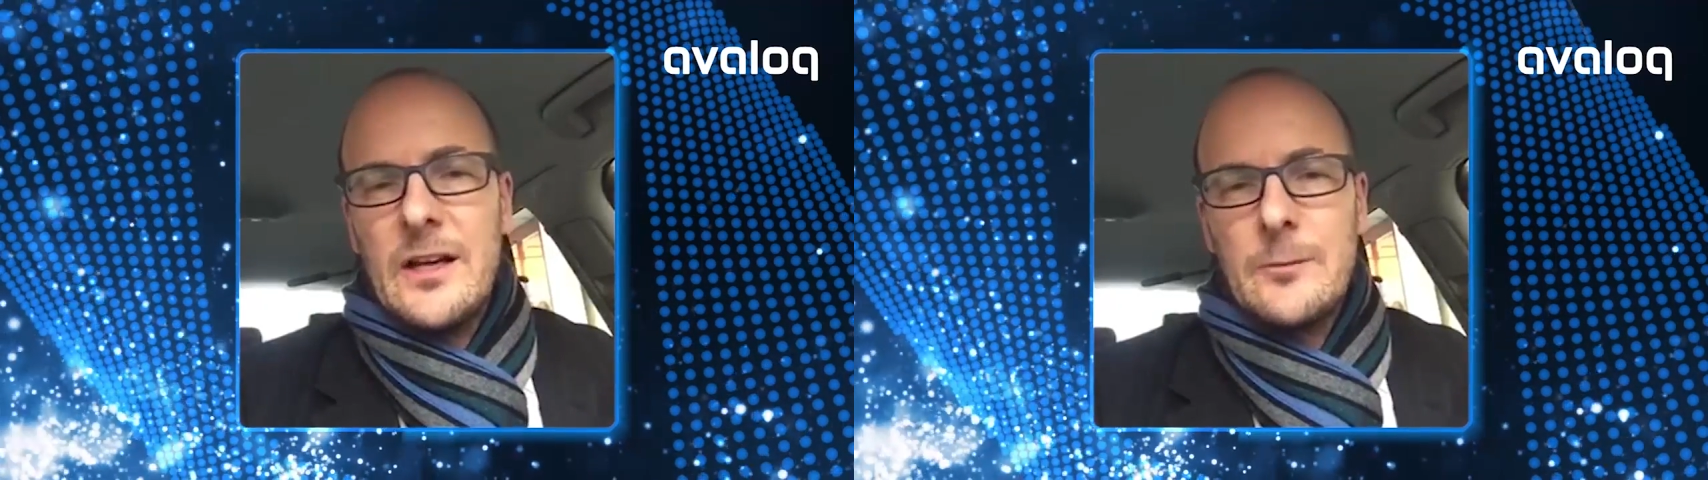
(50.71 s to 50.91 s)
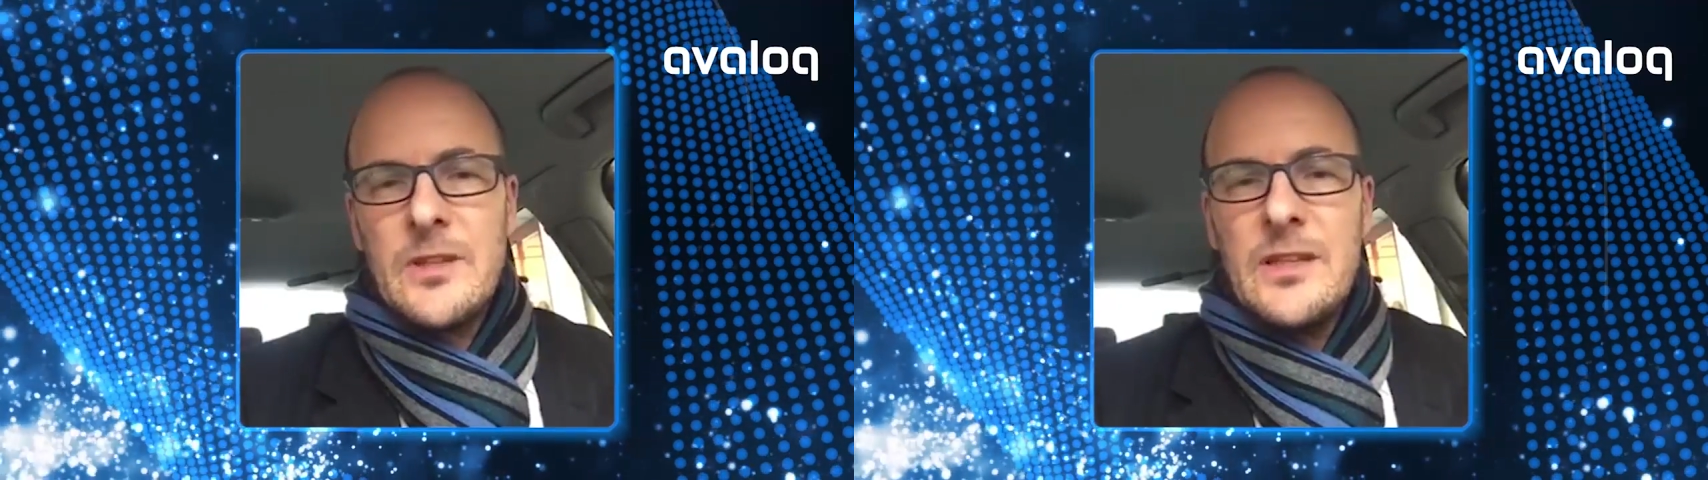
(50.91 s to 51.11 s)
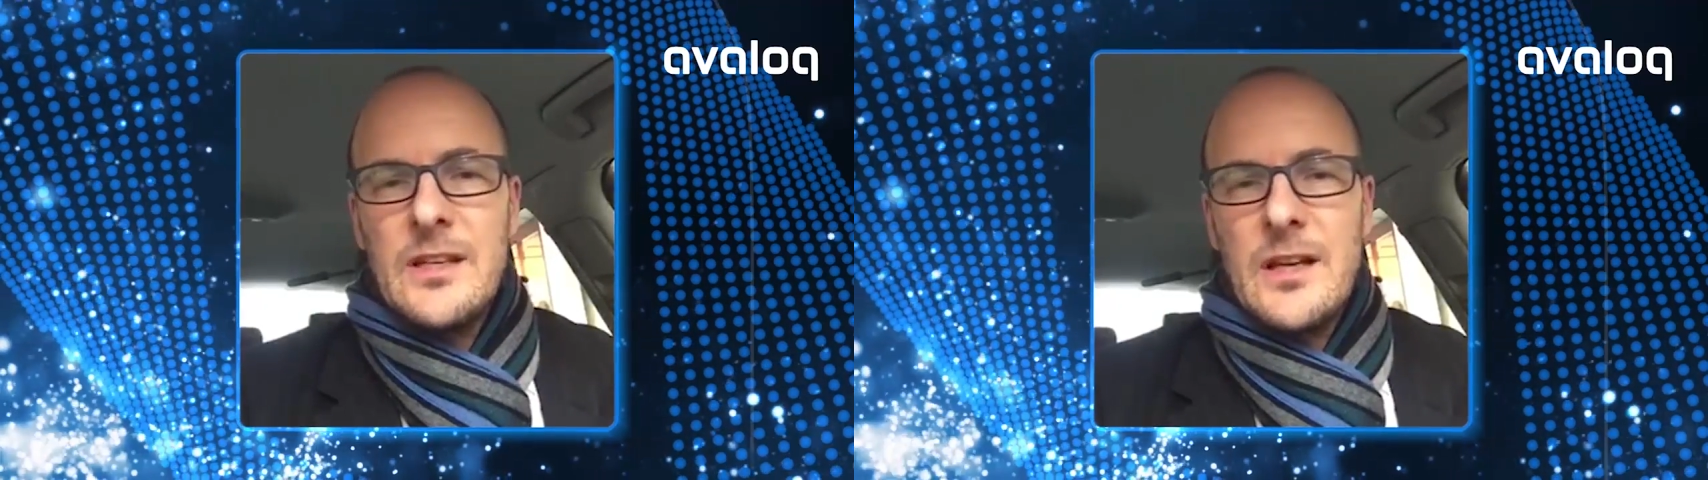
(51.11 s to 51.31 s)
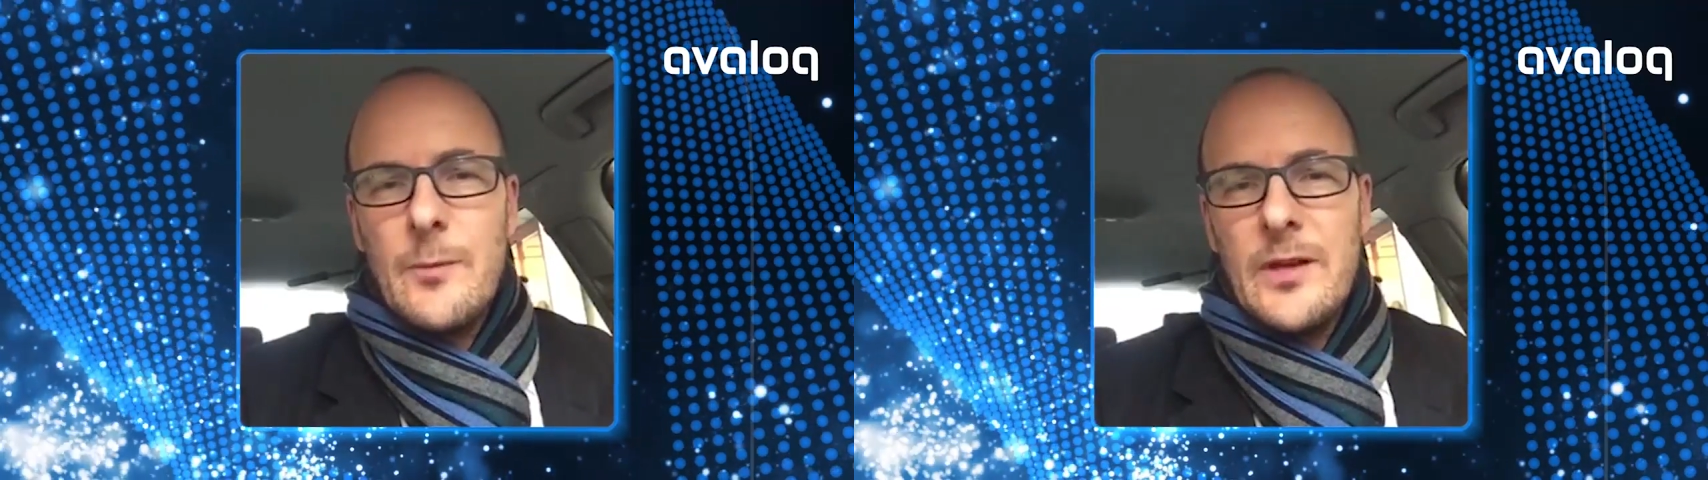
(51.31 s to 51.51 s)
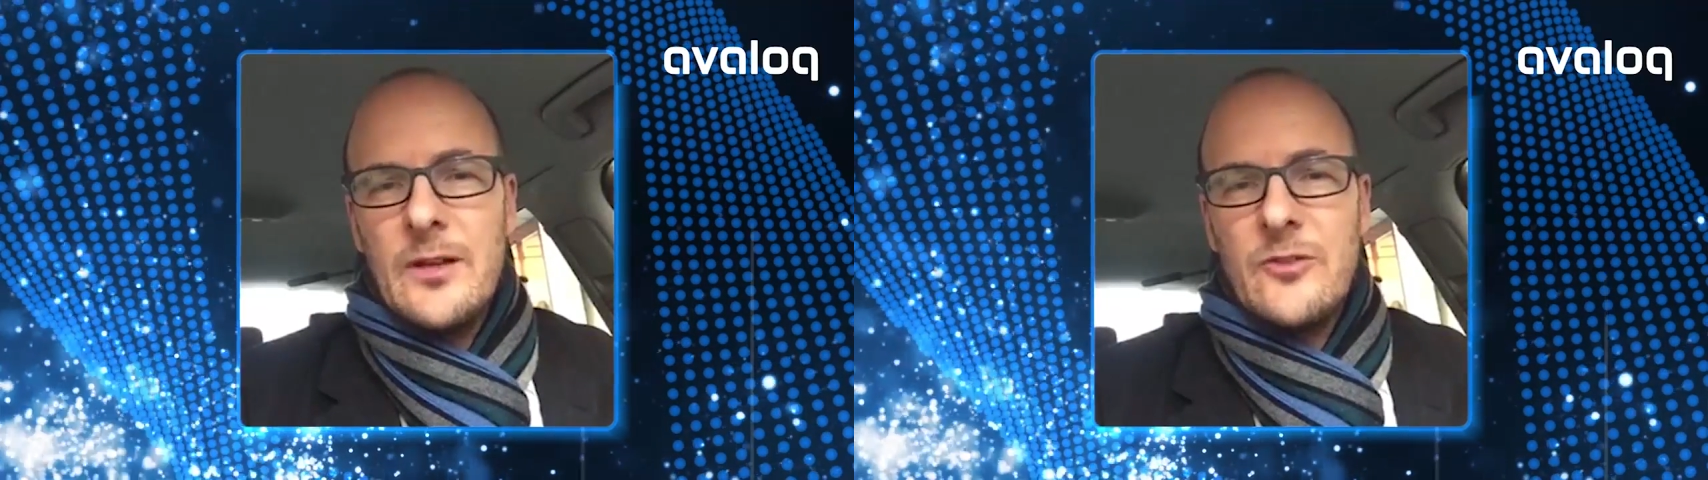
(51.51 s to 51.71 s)
I'm Key
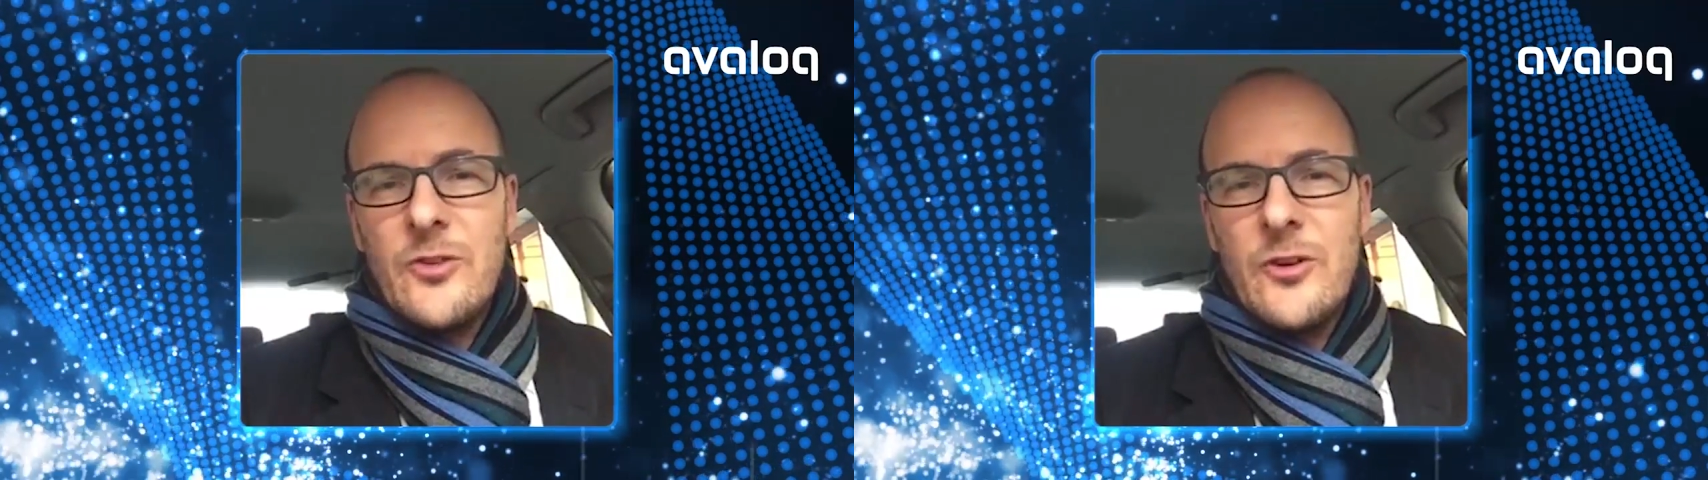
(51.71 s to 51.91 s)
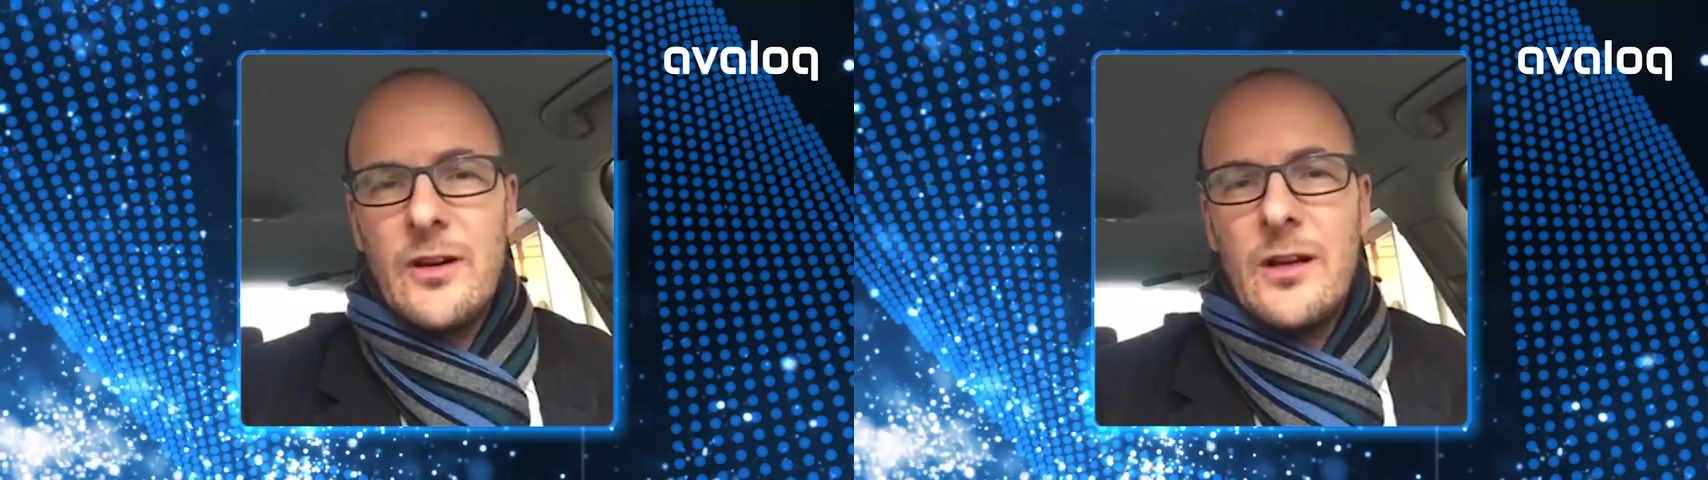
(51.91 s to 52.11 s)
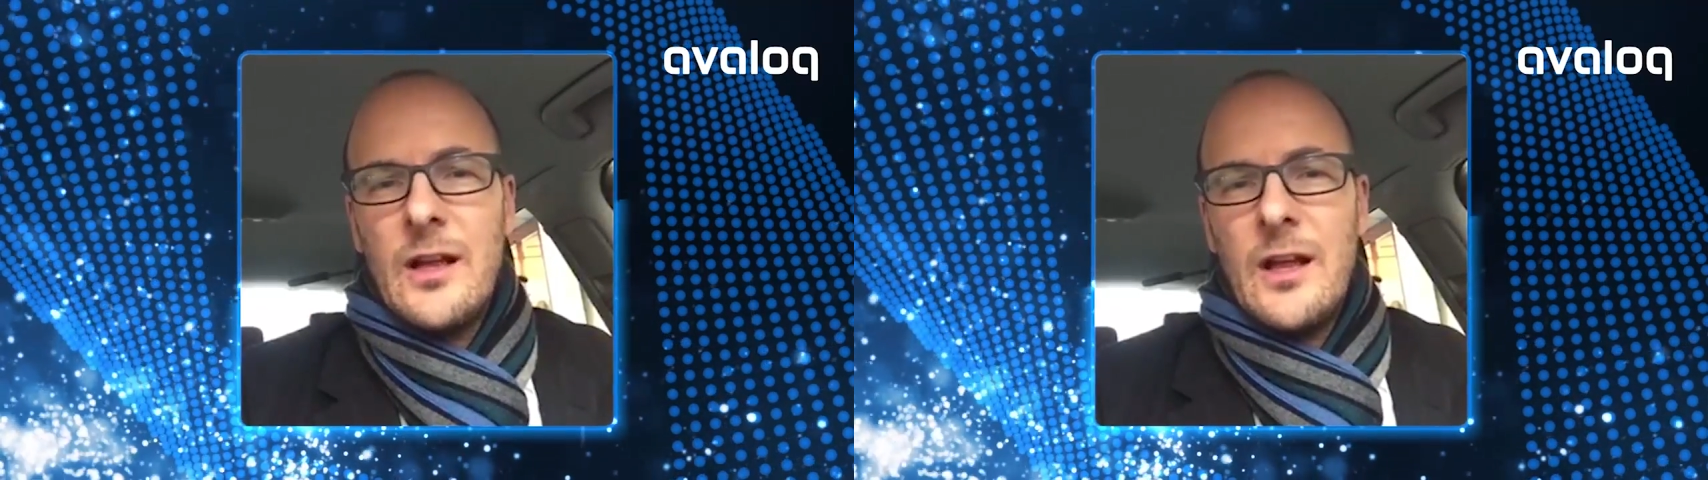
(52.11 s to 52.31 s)
Account Manager